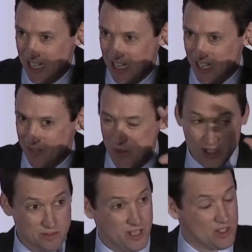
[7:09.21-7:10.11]

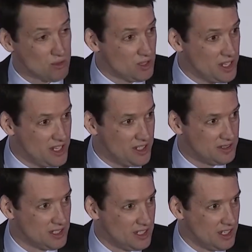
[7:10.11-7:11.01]
It's
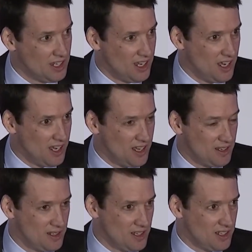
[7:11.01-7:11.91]
really
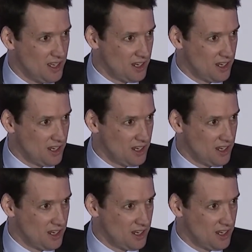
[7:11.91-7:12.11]
a